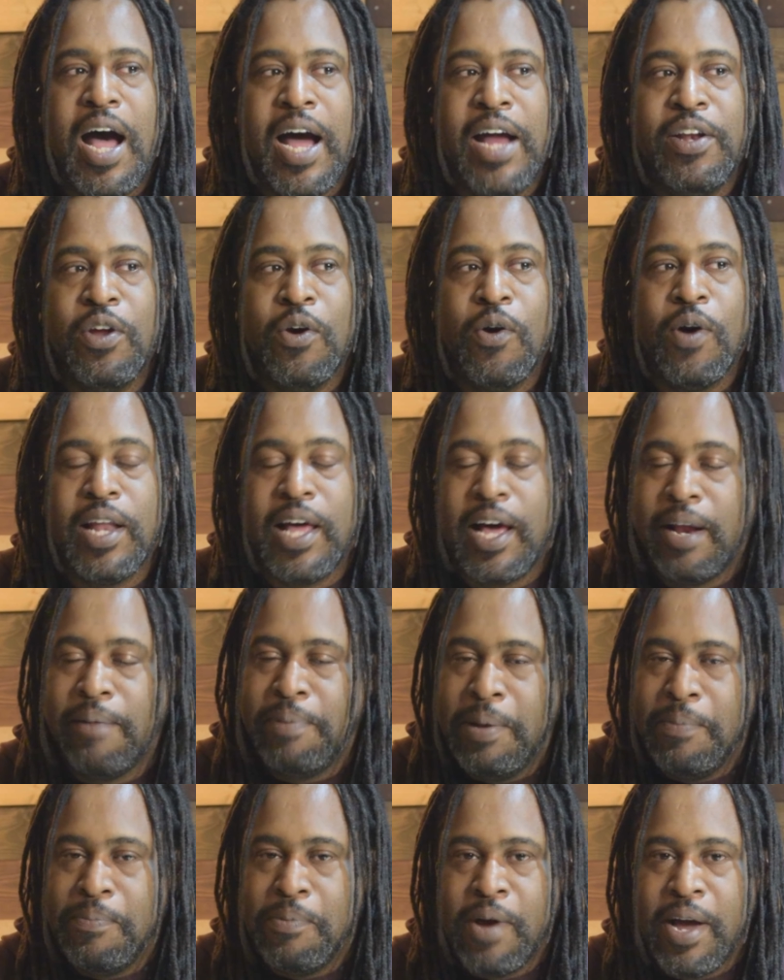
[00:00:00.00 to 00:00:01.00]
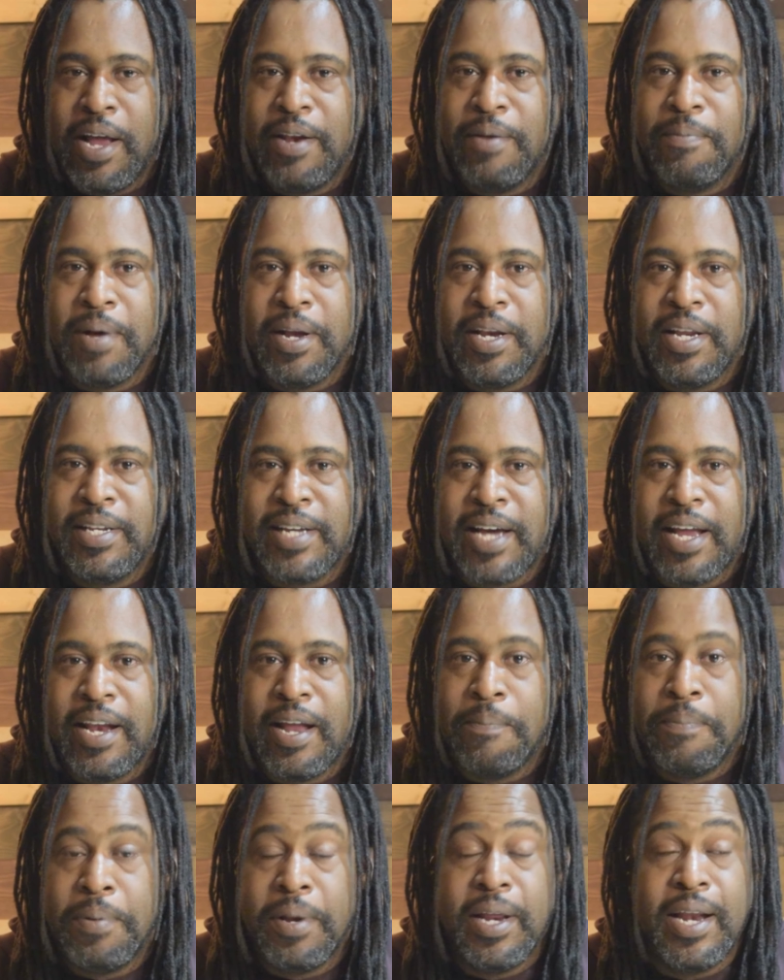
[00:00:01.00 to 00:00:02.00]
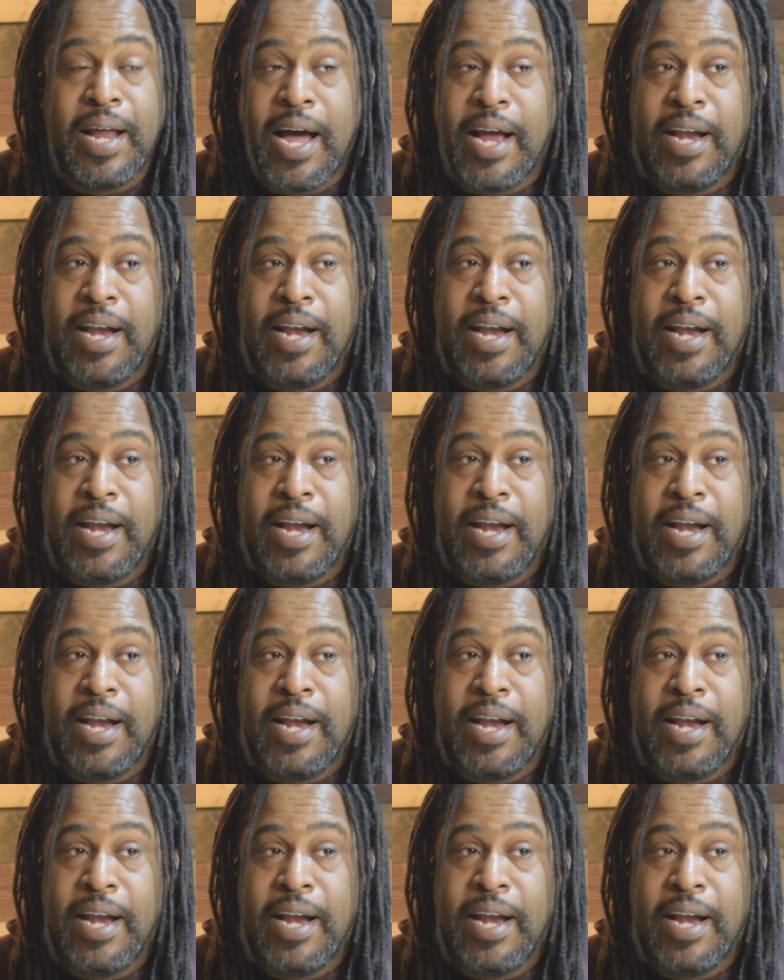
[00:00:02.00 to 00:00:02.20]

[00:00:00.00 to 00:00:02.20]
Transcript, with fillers: I know a lot of people had their money tied up in it.